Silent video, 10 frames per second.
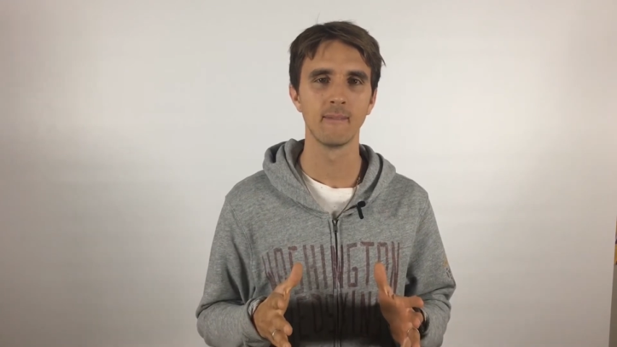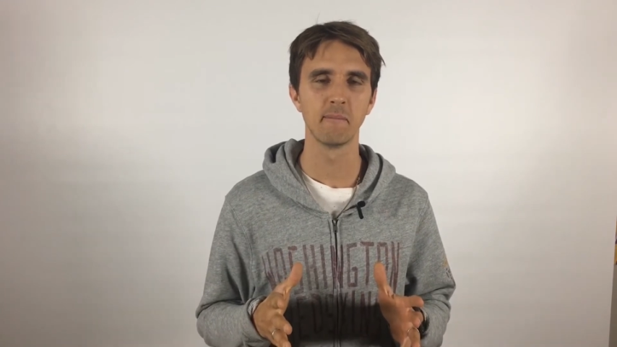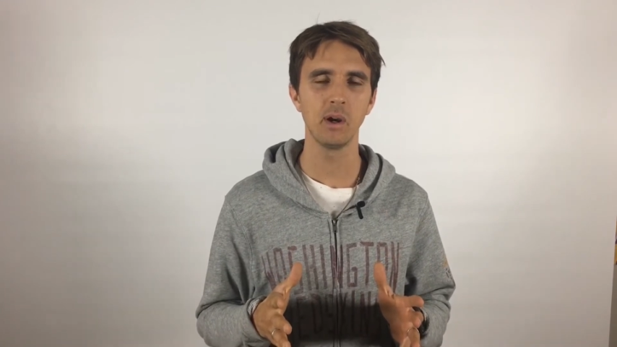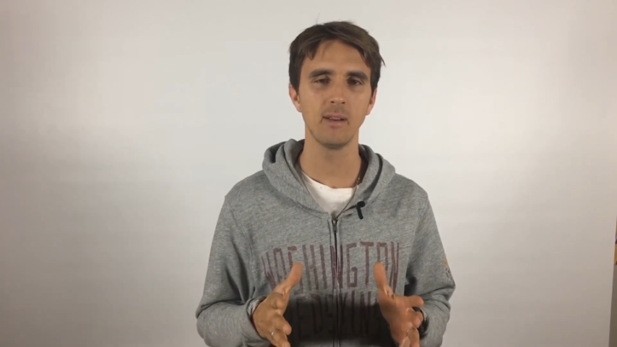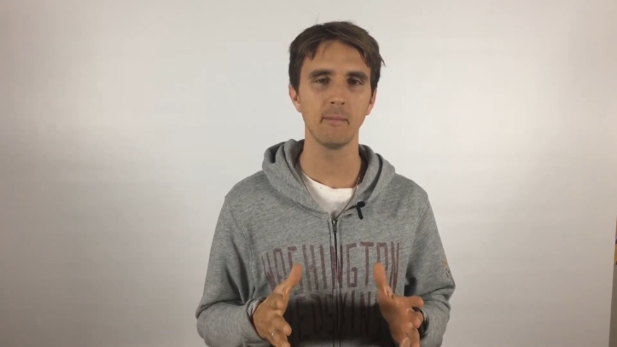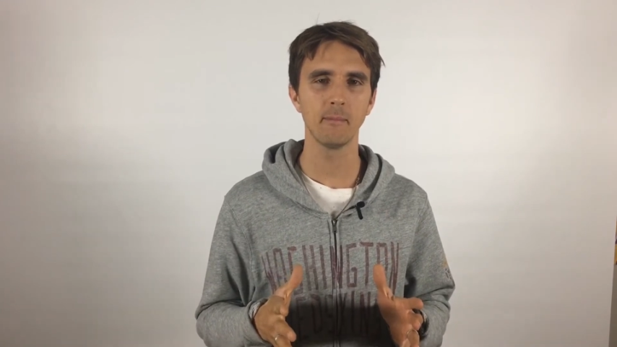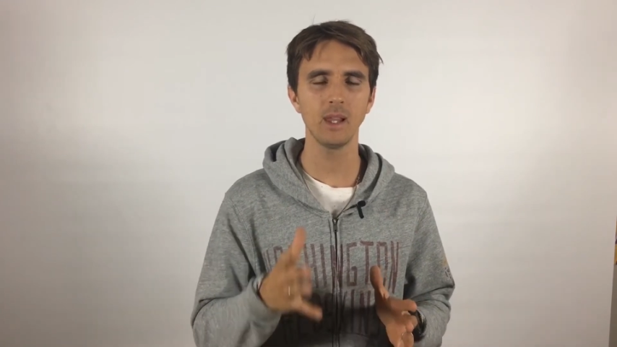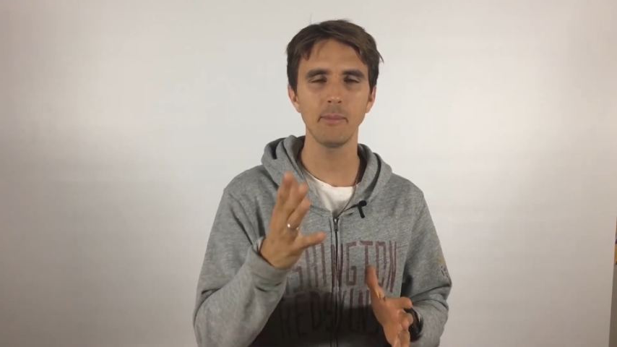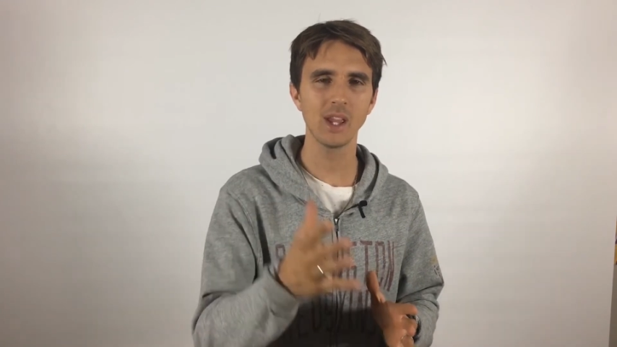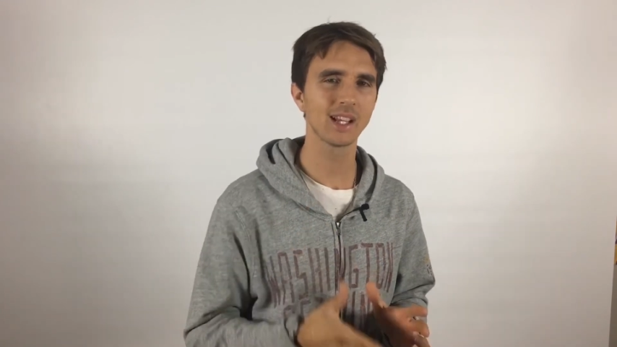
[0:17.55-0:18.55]
Well,
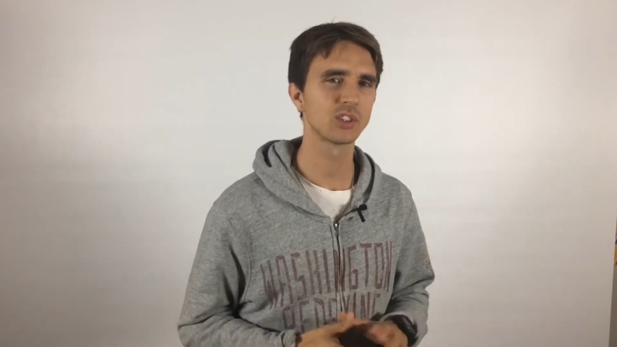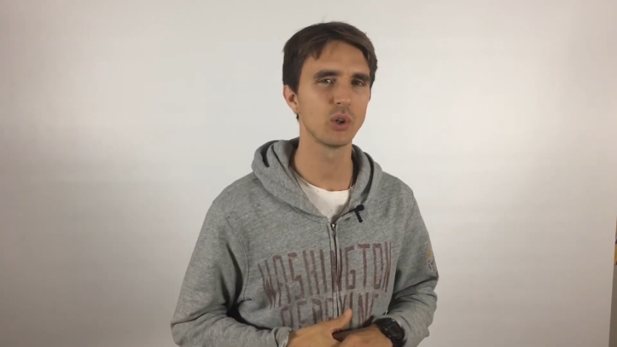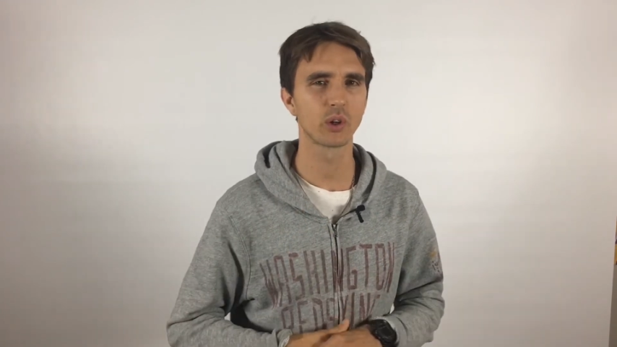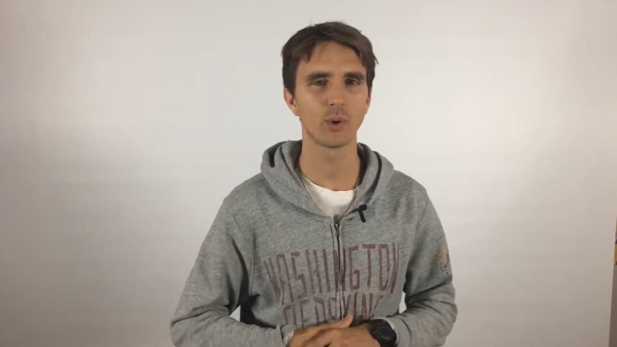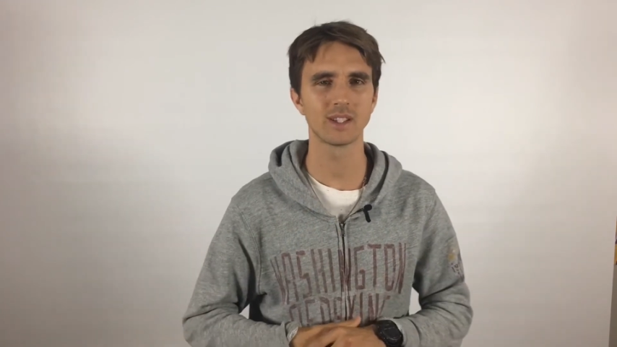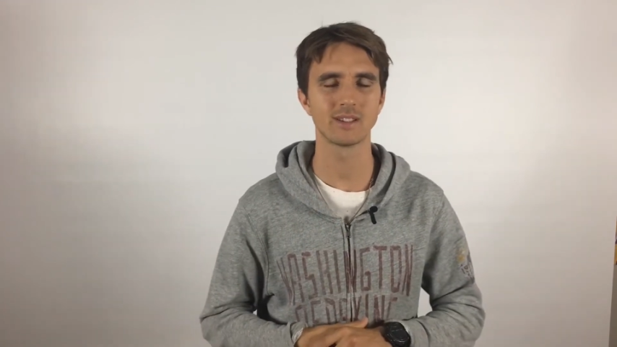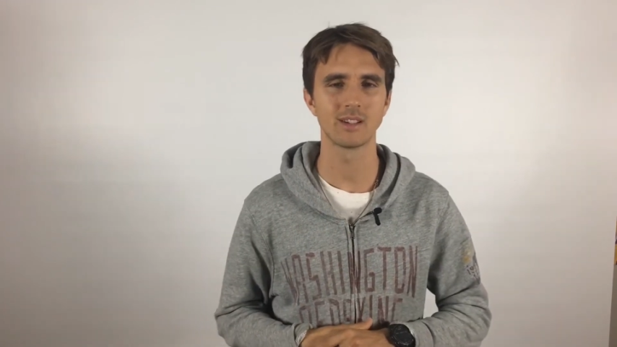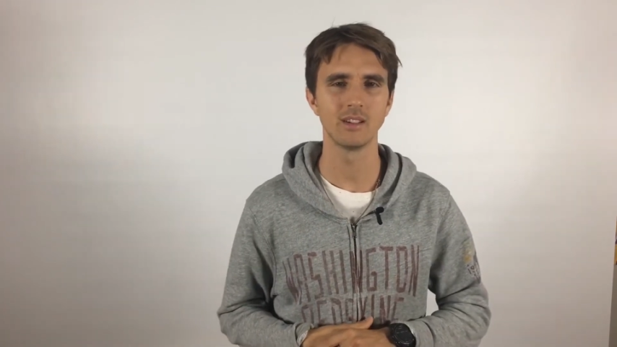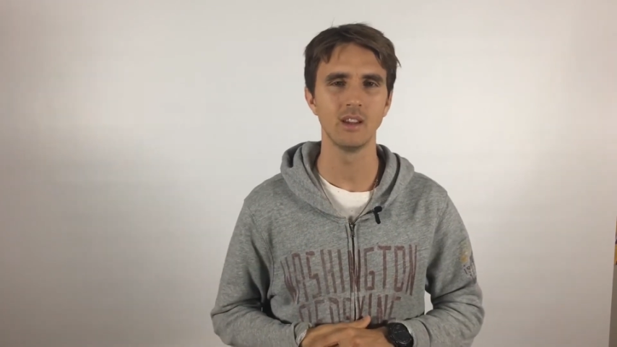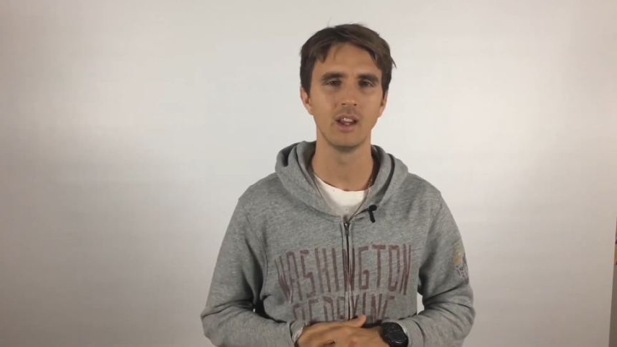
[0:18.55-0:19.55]
let me ask you a
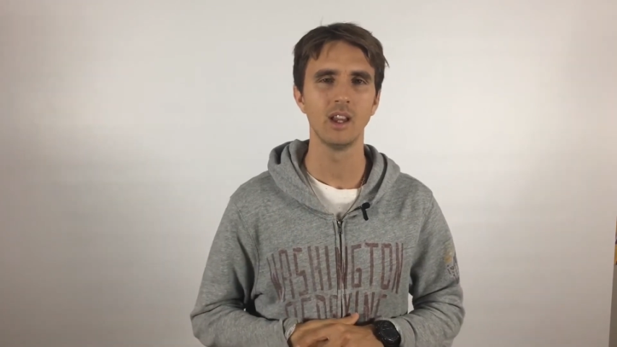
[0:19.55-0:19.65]
question.